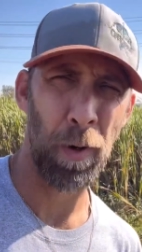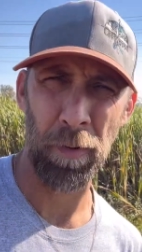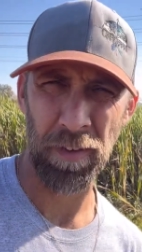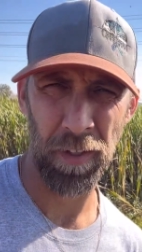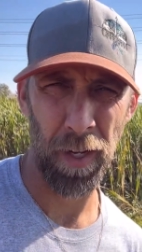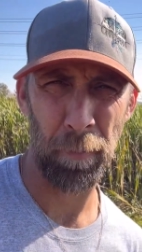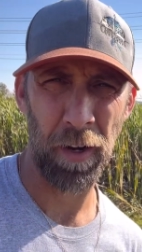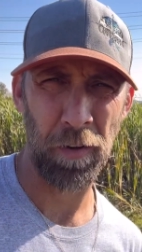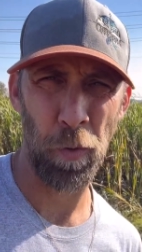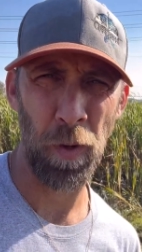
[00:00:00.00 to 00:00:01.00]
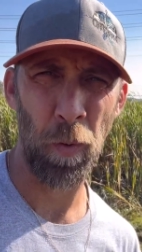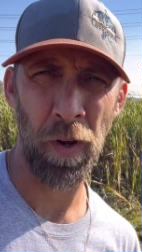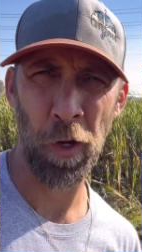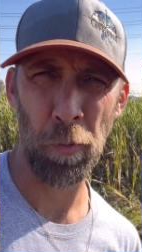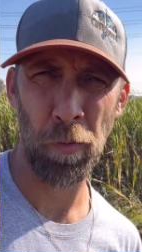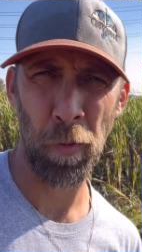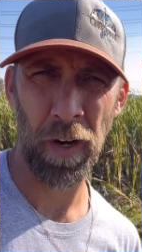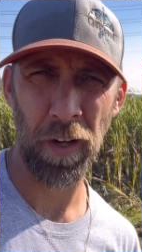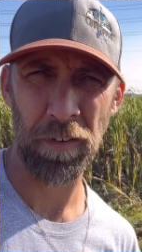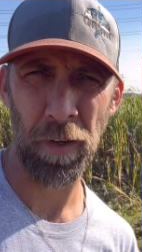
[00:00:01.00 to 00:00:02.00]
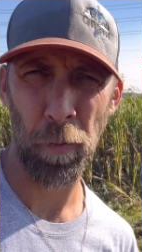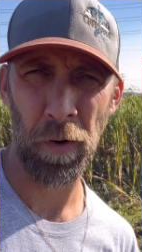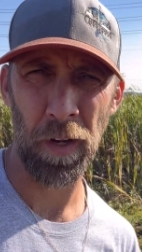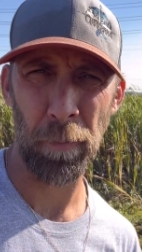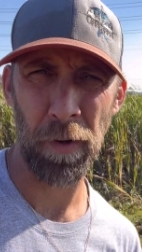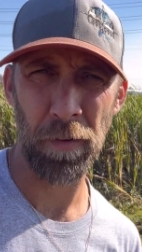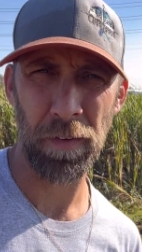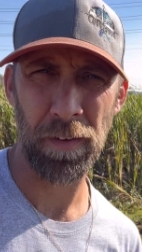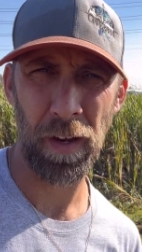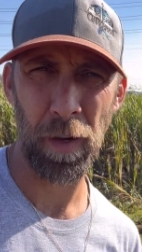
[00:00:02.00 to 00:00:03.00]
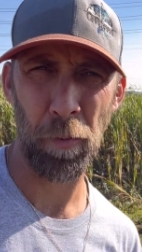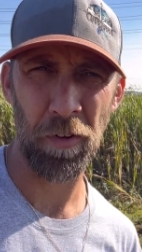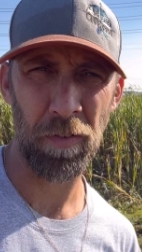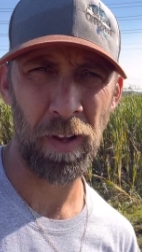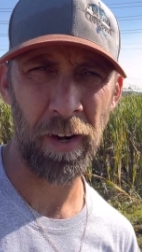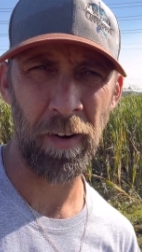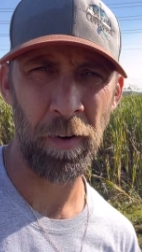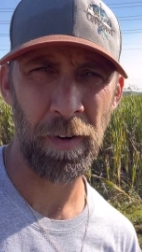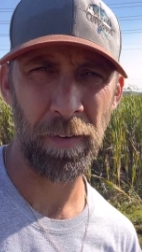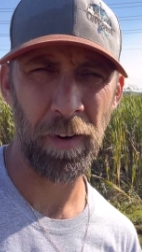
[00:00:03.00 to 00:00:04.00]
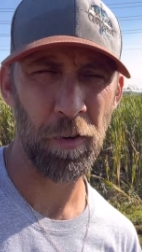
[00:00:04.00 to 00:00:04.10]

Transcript: still got about a 2-week window before I got to start worrying about any birds flying around out there.